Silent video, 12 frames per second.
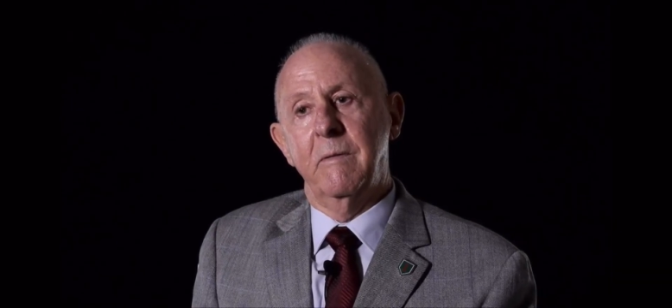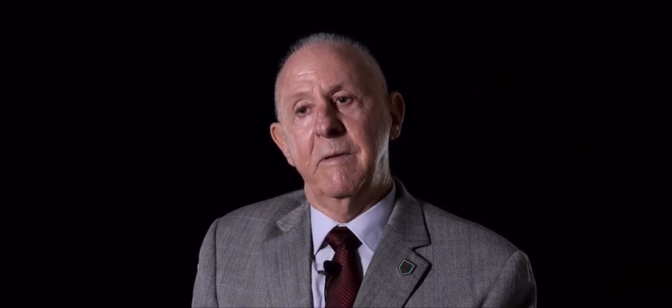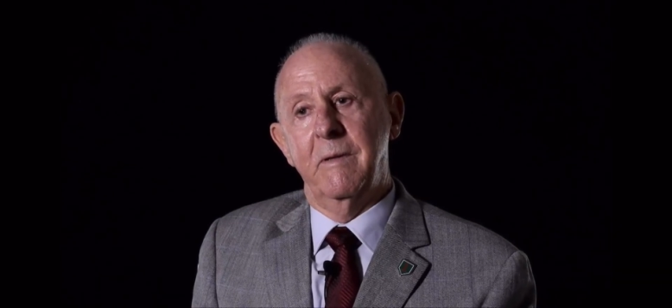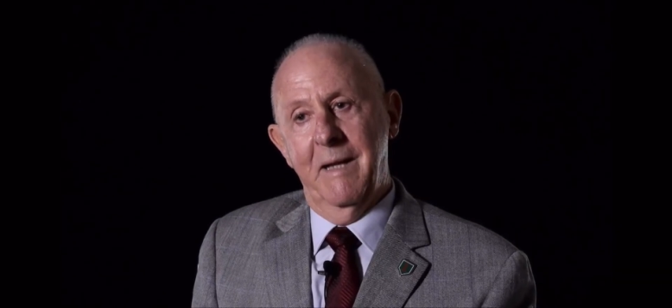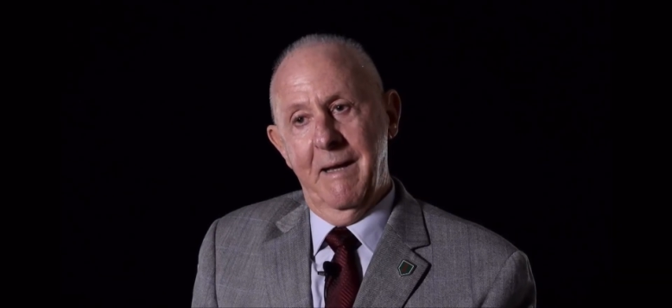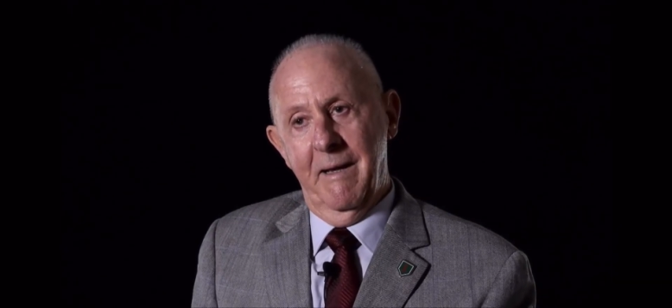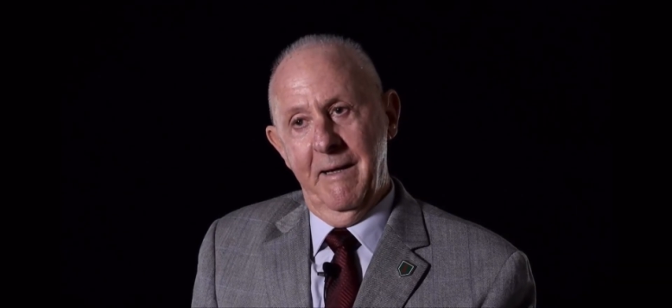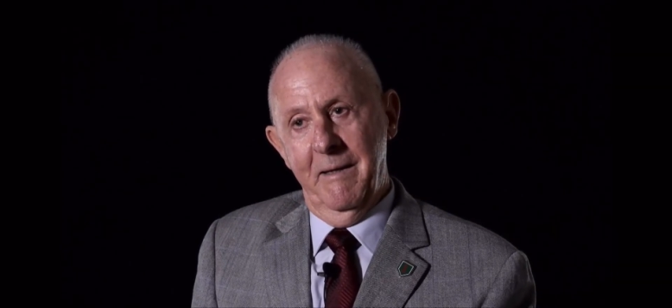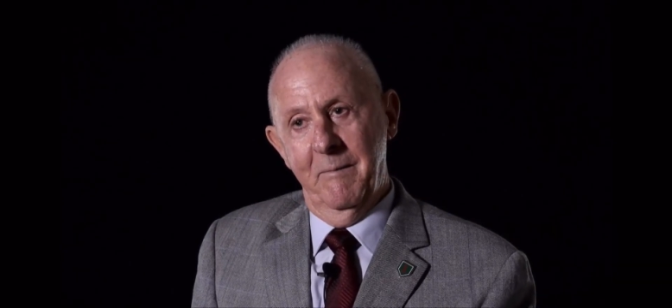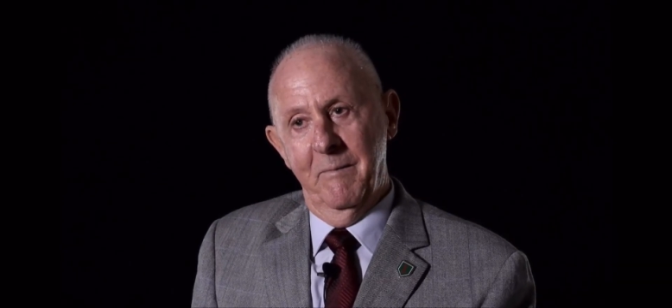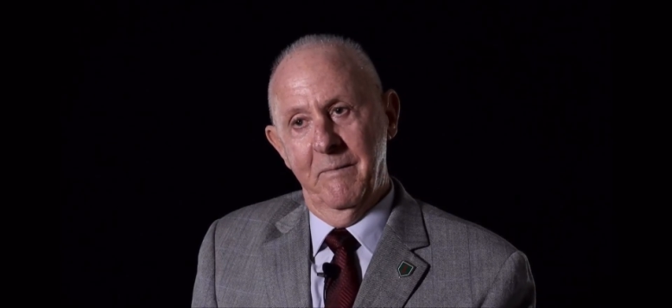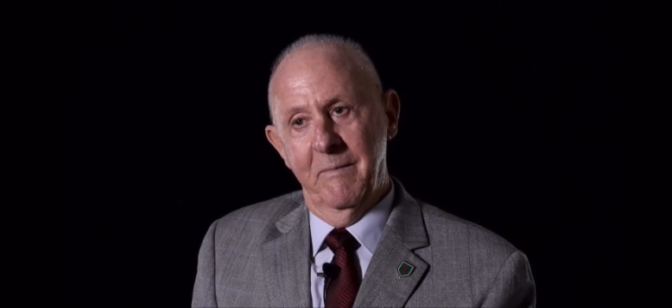
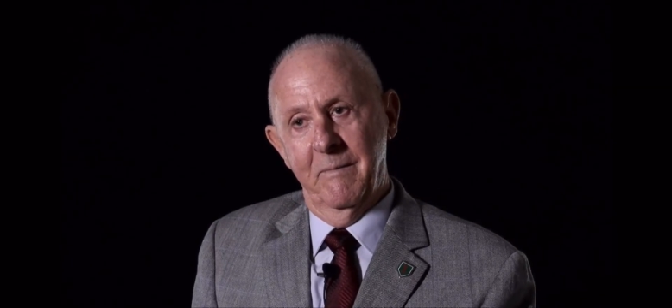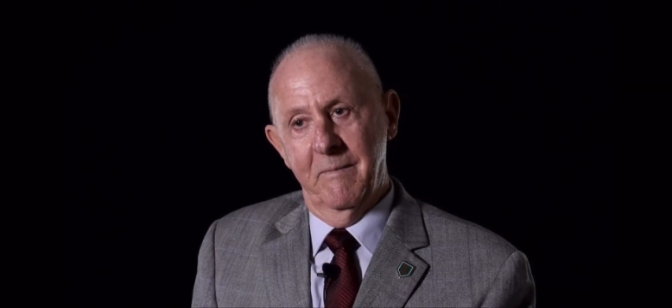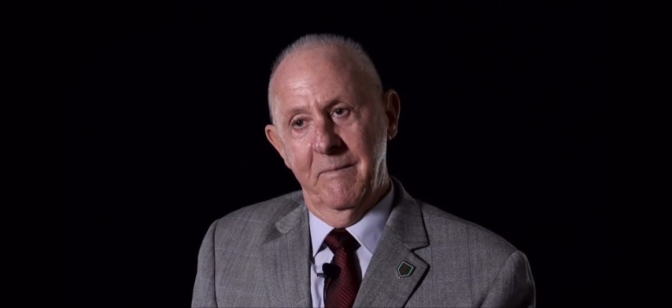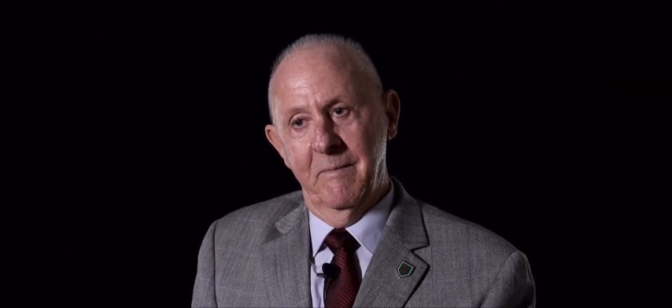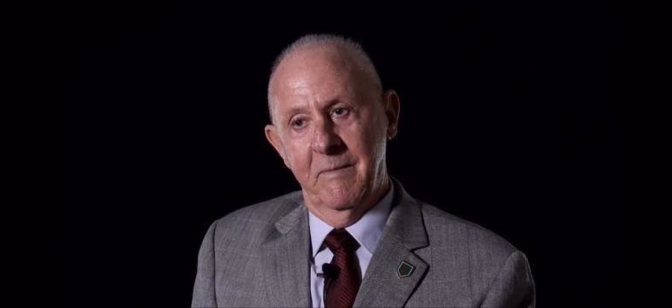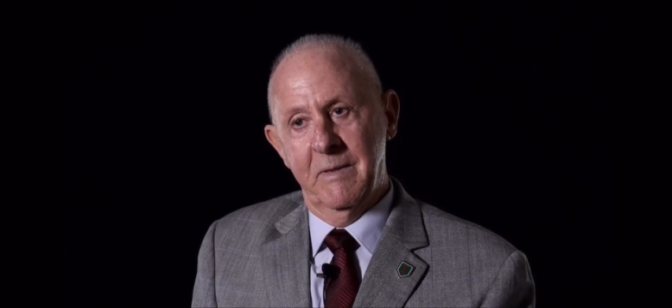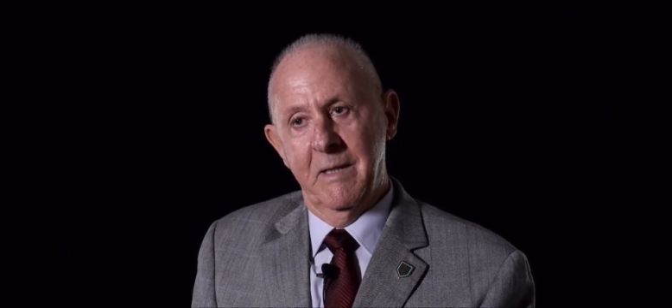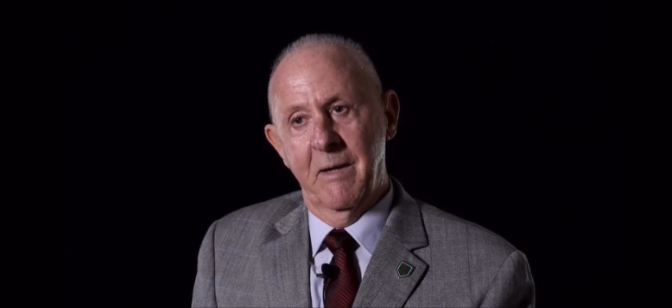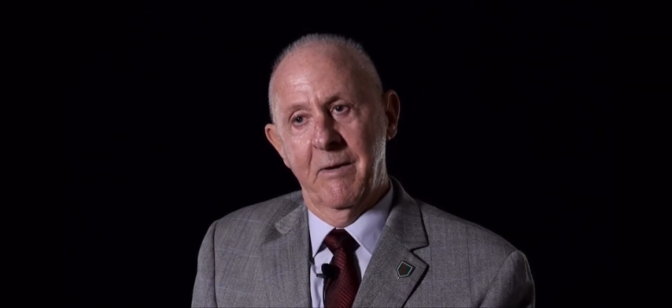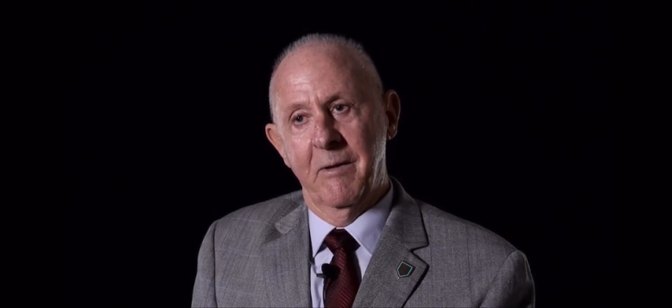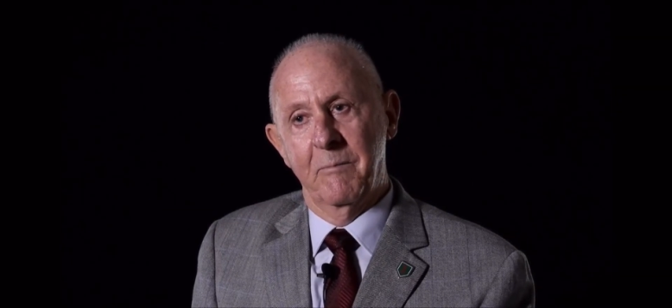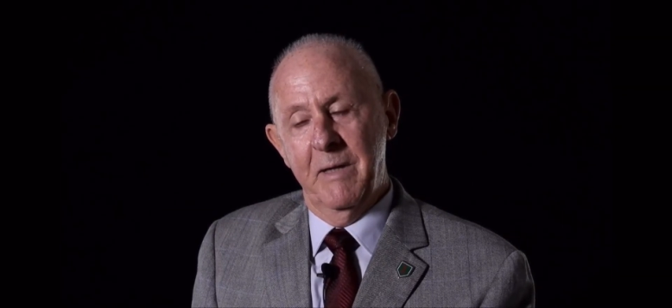today
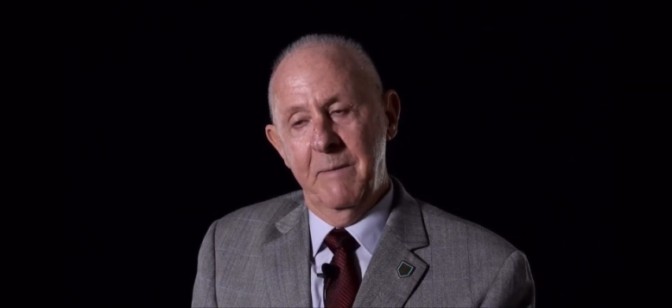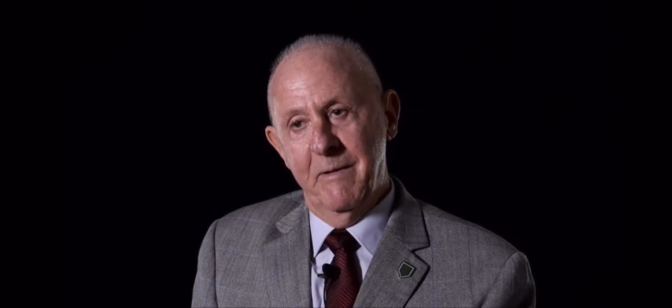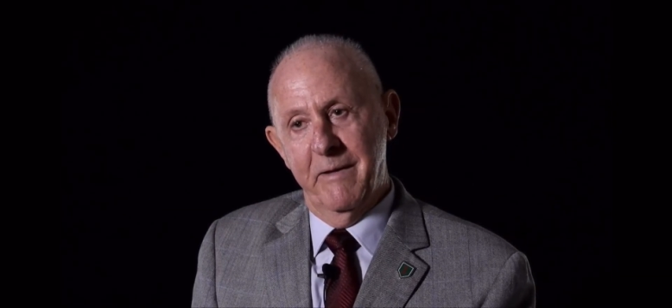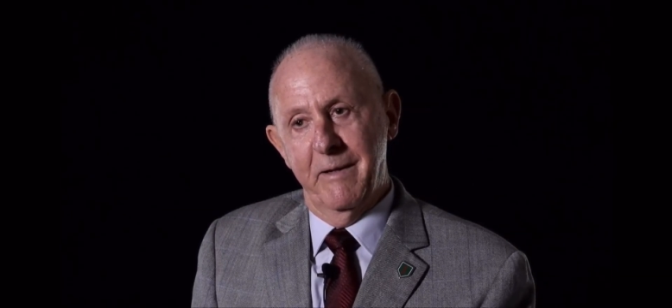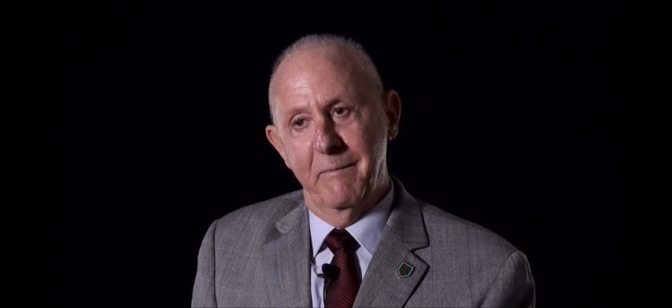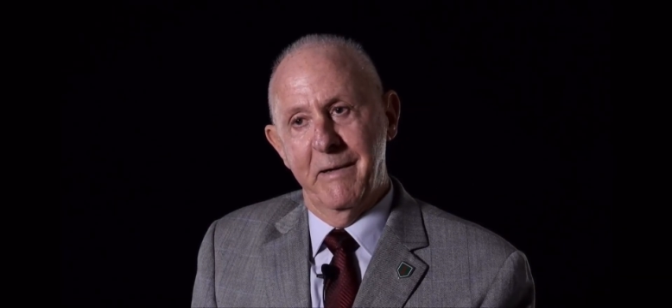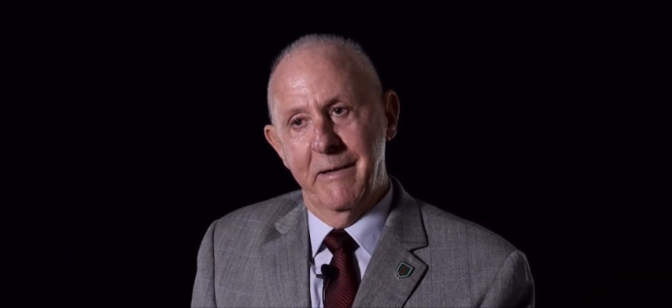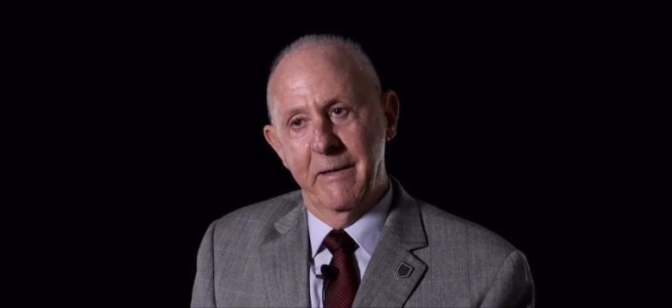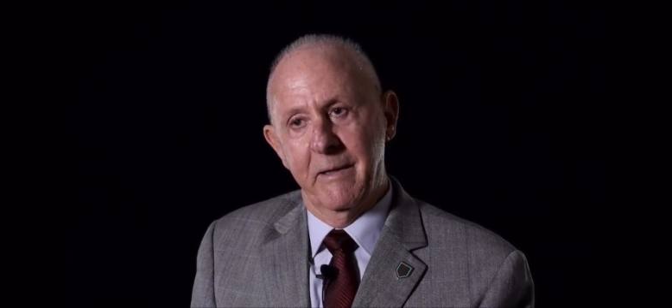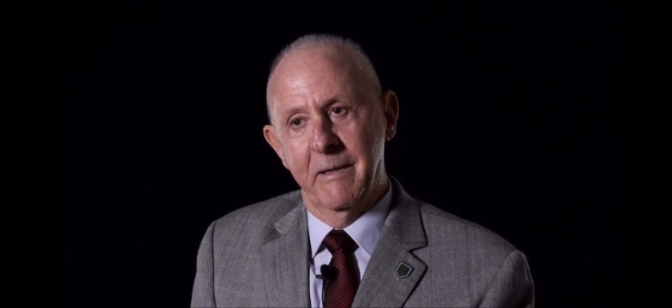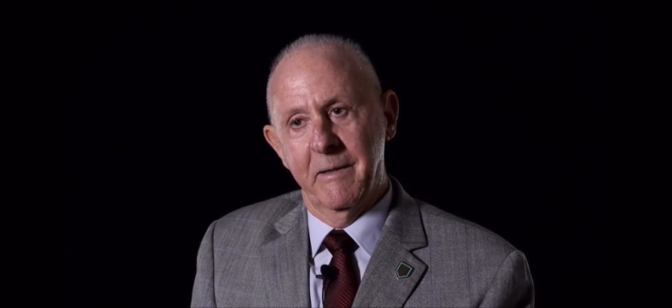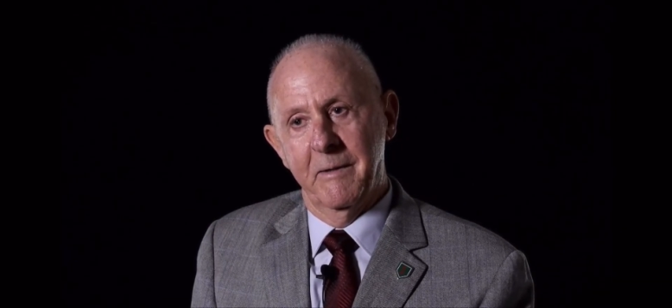so that people in
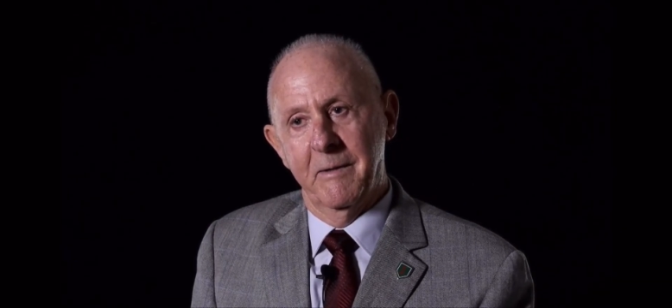America